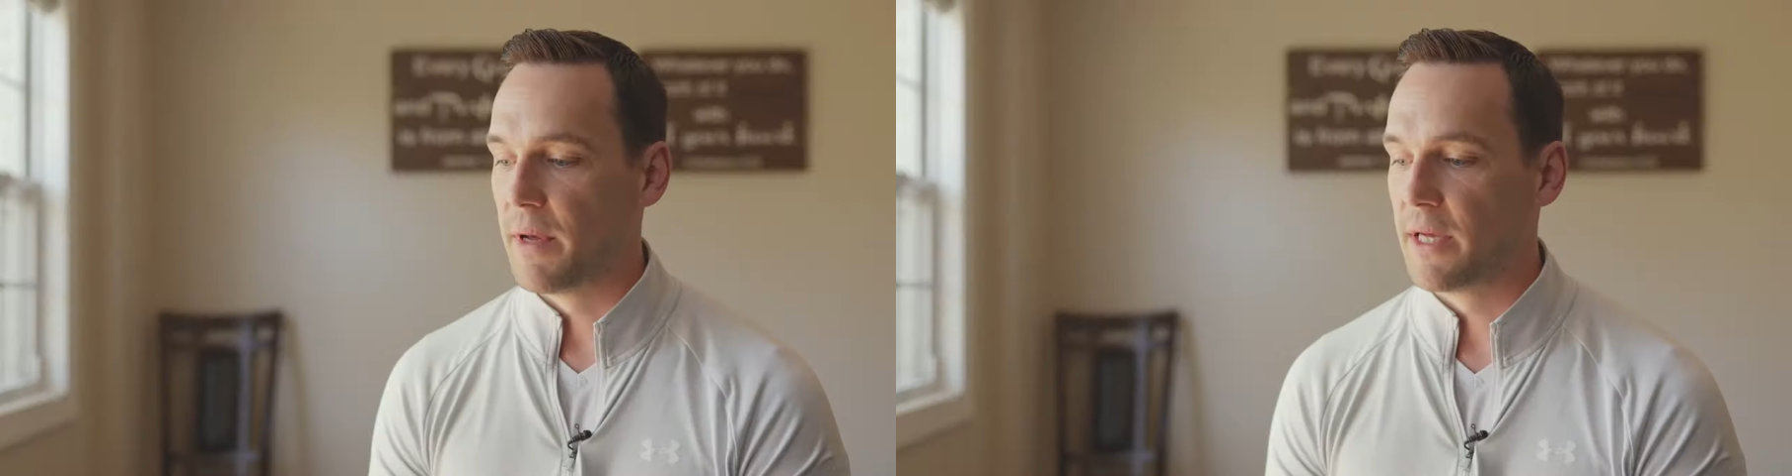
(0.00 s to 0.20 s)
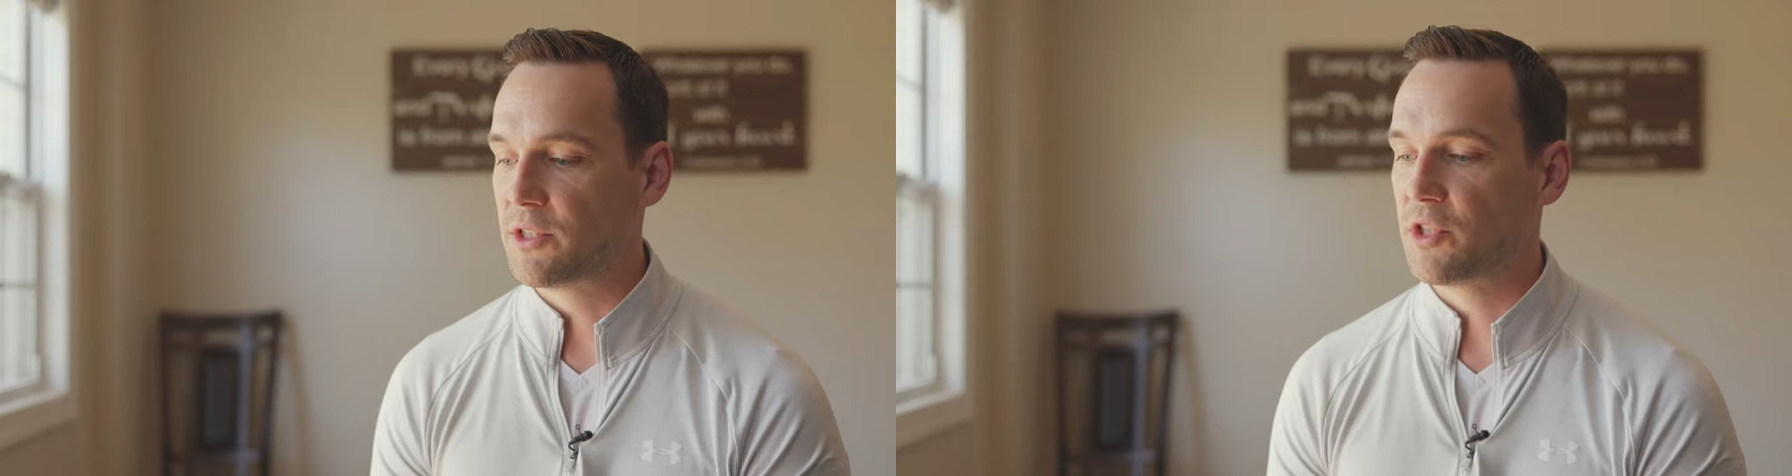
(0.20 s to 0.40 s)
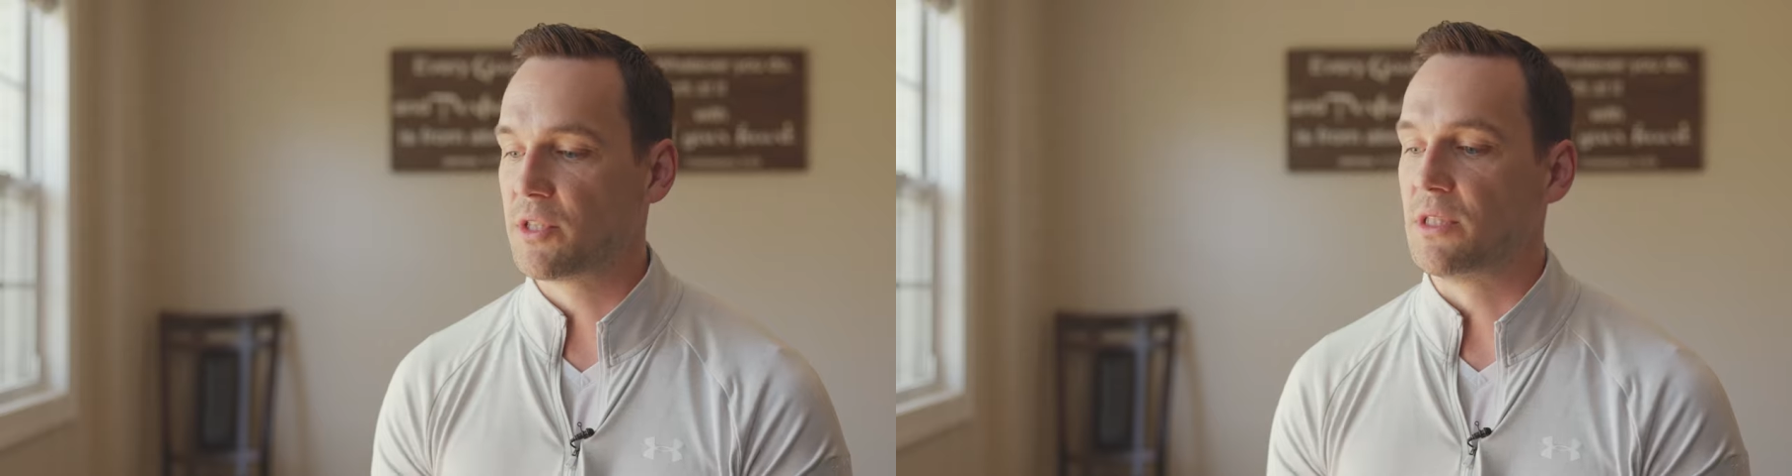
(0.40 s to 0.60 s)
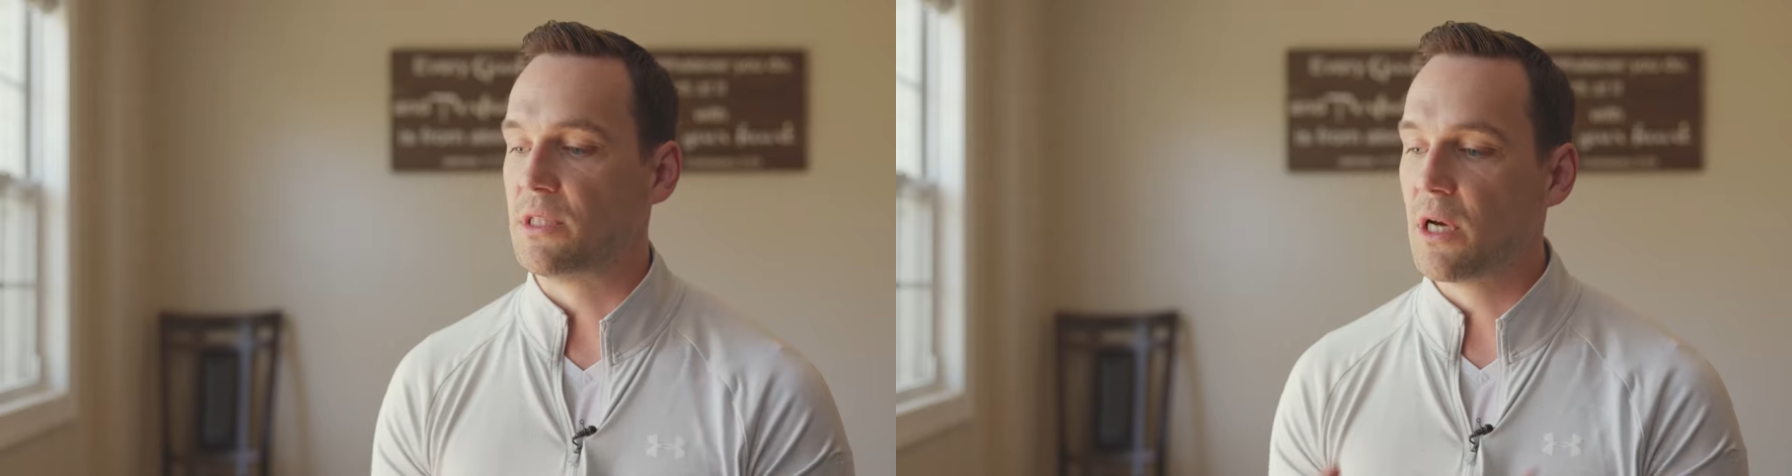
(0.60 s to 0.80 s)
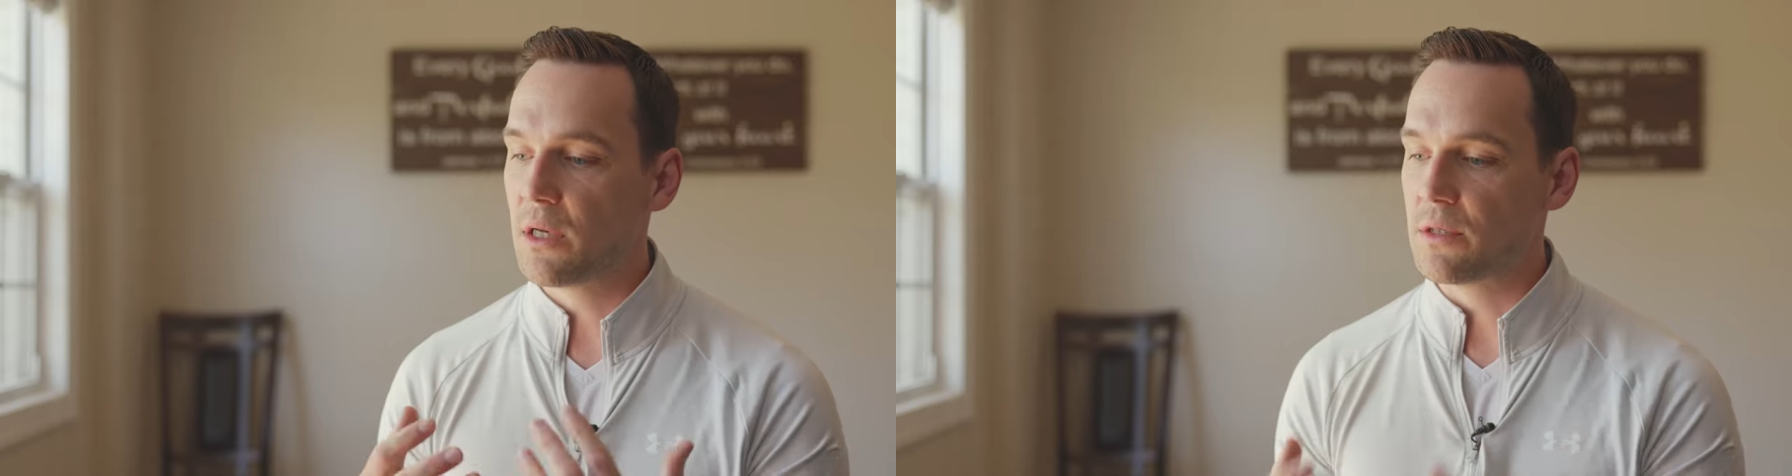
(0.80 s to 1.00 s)
it's just
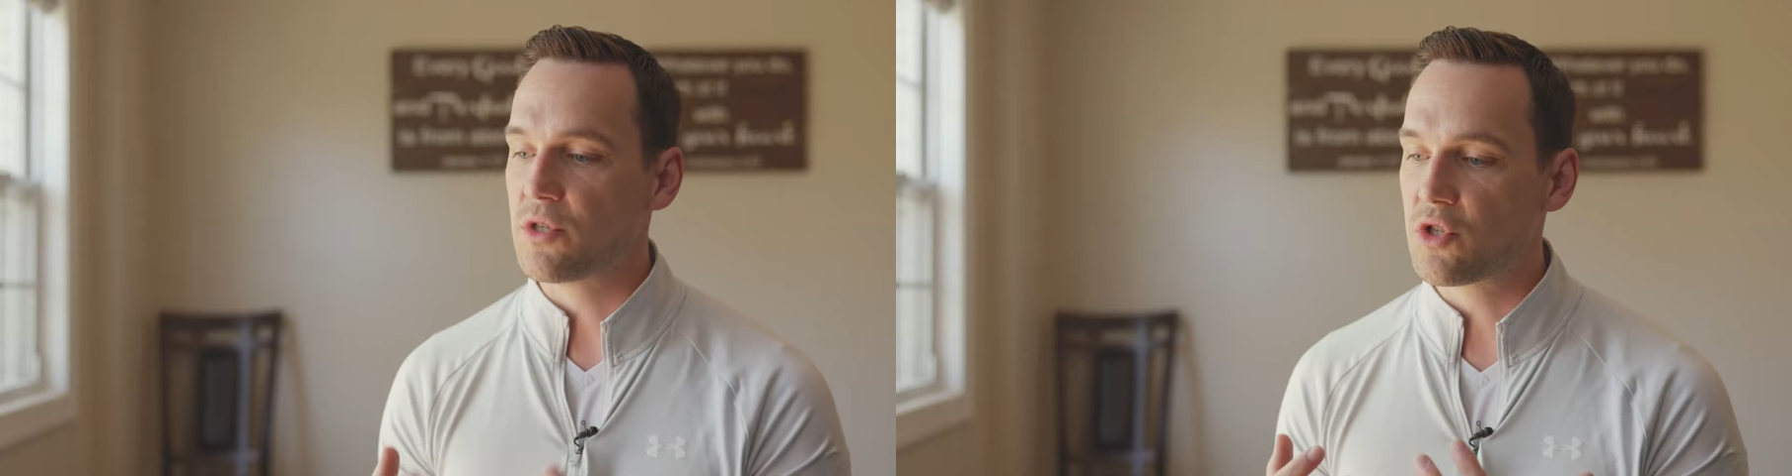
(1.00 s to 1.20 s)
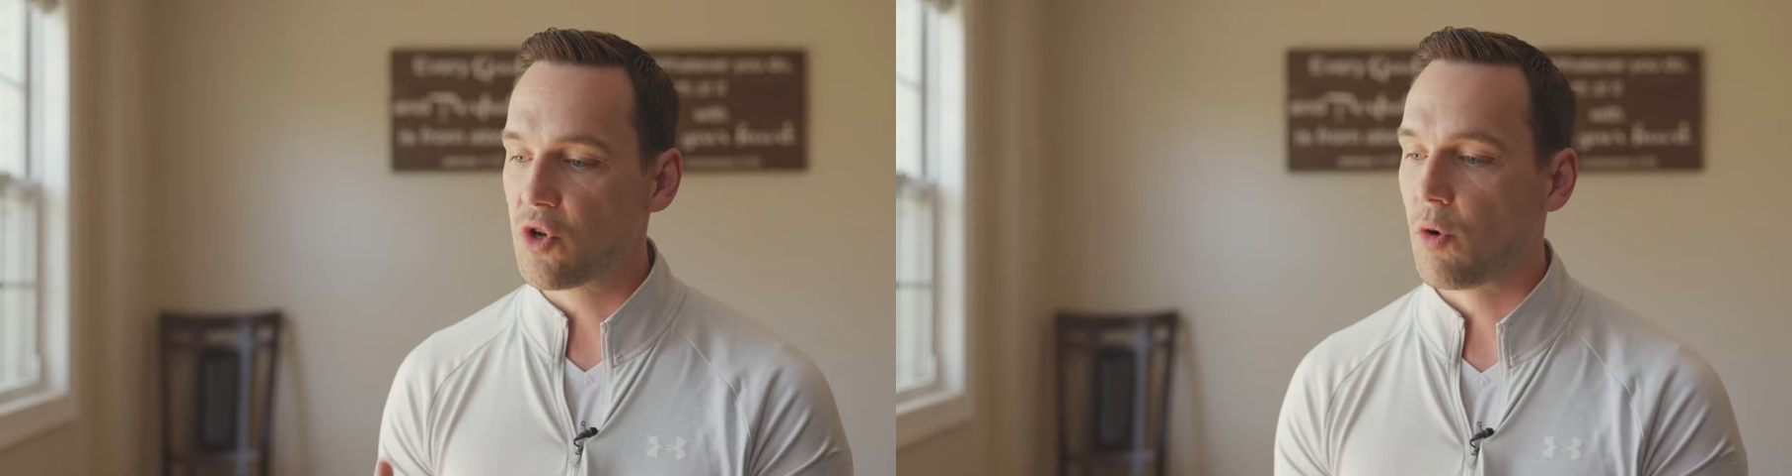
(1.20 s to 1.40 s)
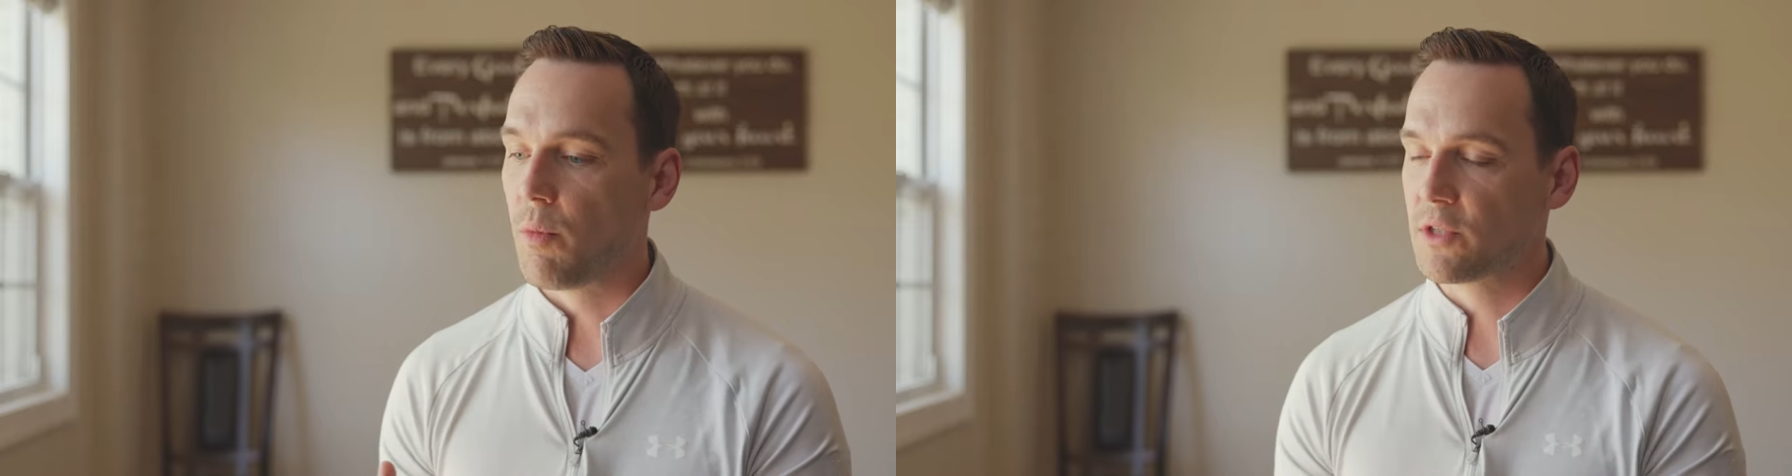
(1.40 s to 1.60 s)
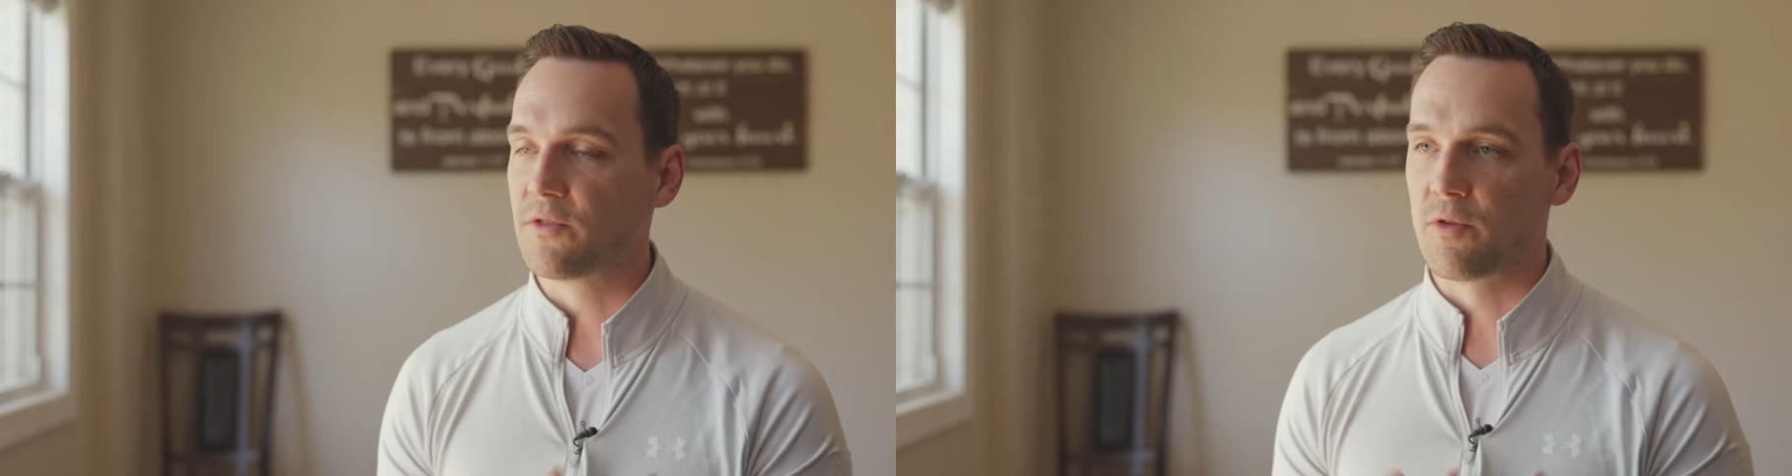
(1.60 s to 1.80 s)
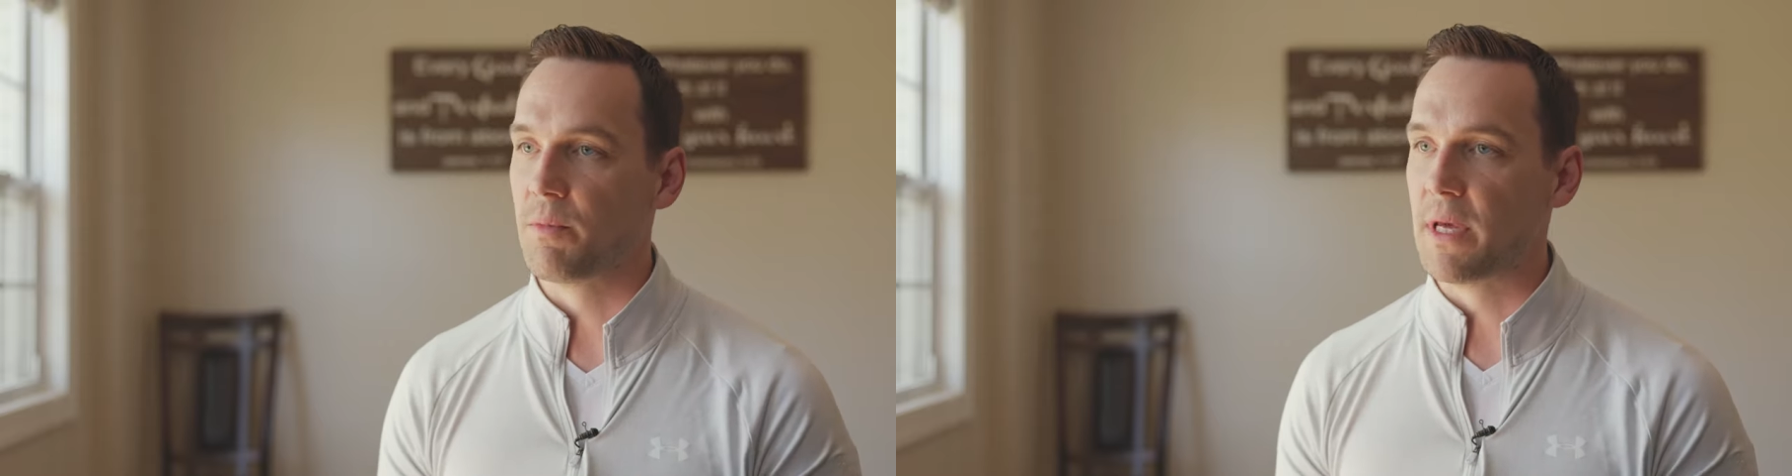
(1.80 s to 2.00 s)
done so
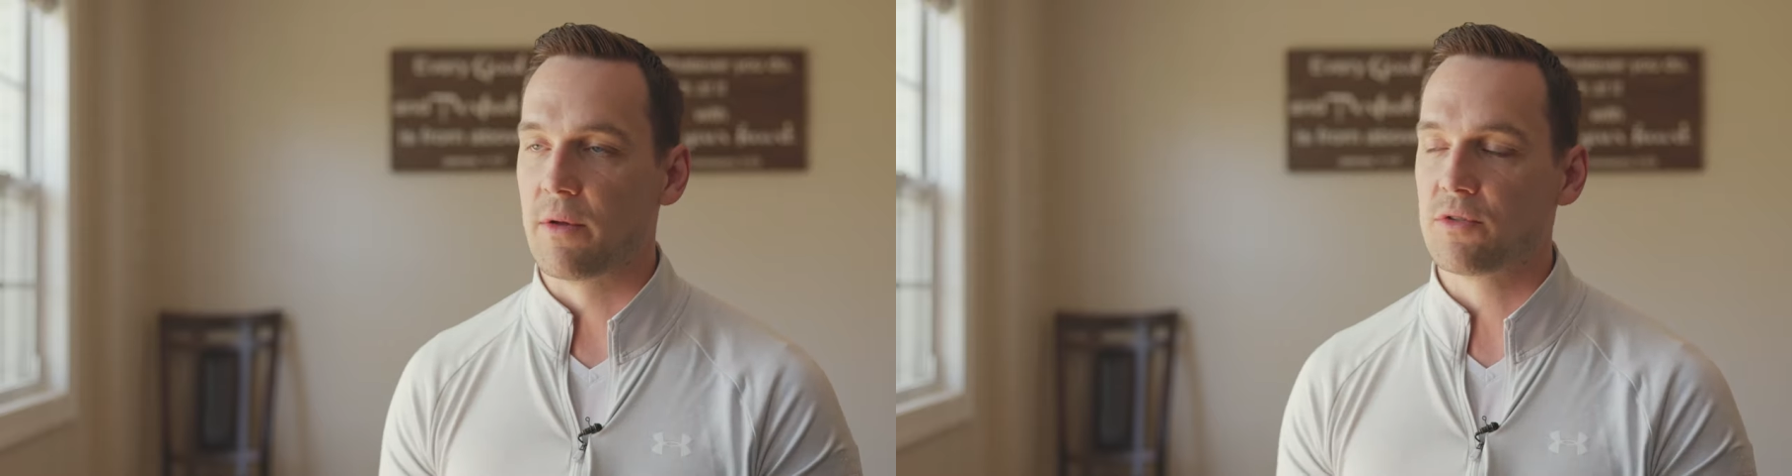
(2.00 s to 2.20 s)
much for me.